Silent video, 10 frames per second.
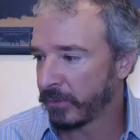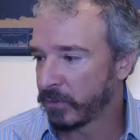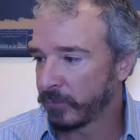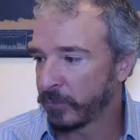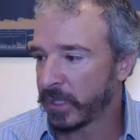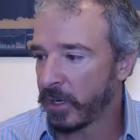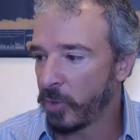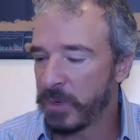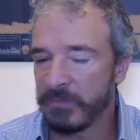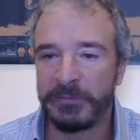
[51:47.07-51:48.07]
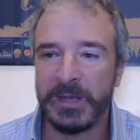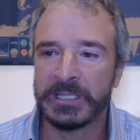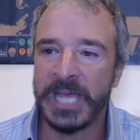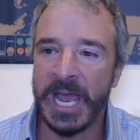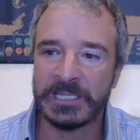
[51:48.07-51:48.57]
do it for today. Hope you have a
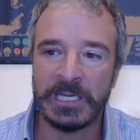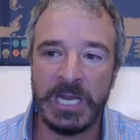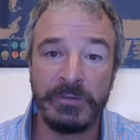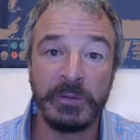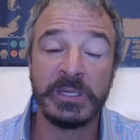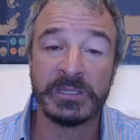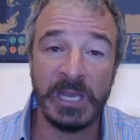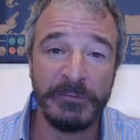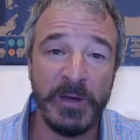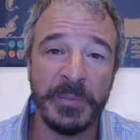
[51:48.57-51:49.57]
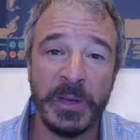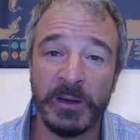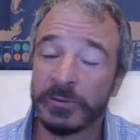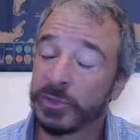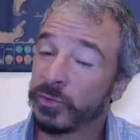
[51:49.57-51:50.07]
fantastic evening. Be safe out
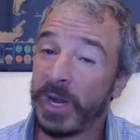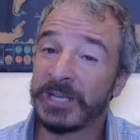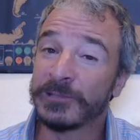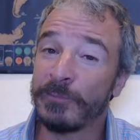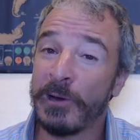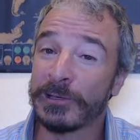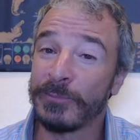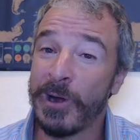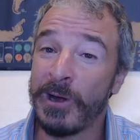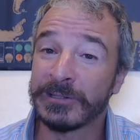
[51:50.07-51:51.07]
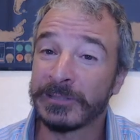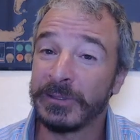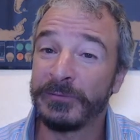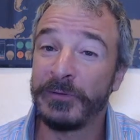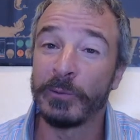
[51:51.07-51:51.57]
there. Trade smart tomorrow. It's going
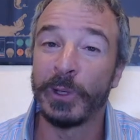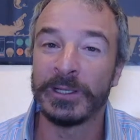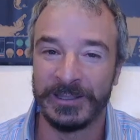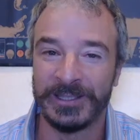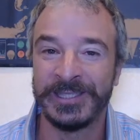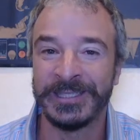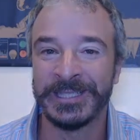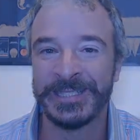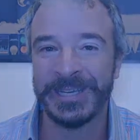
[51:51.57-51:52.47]
to be a fun one. I'll see you then. Take